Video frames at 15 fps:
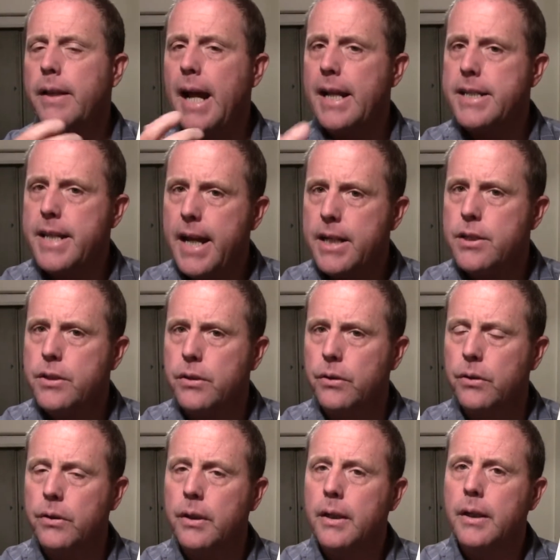That
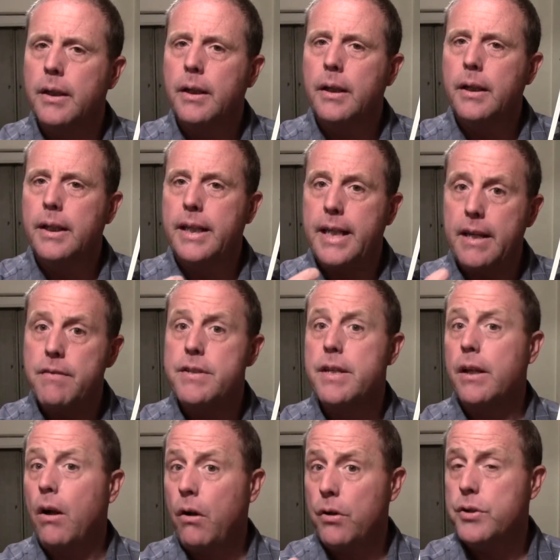texture gives
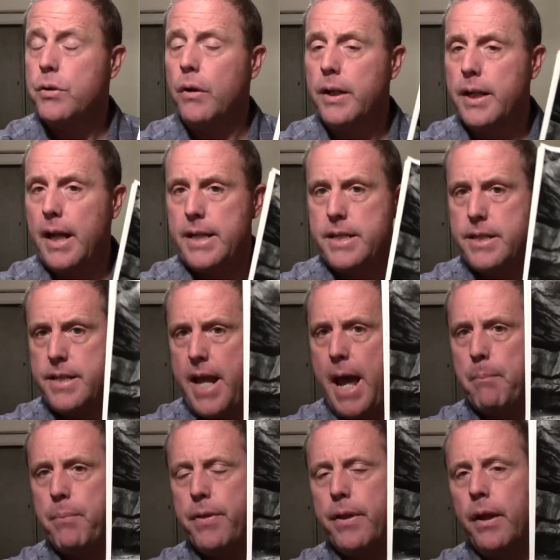it also a nice
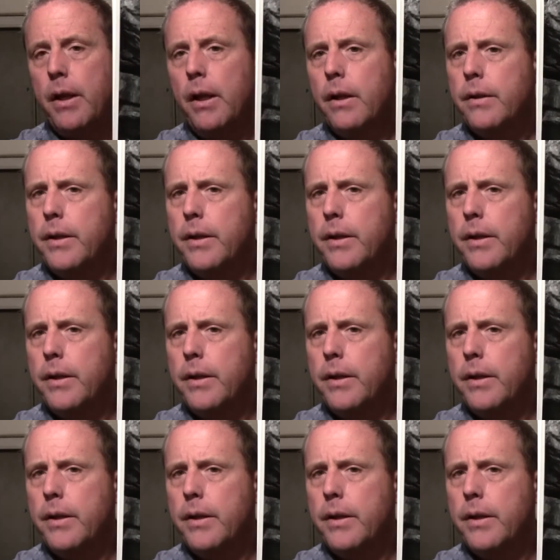depth.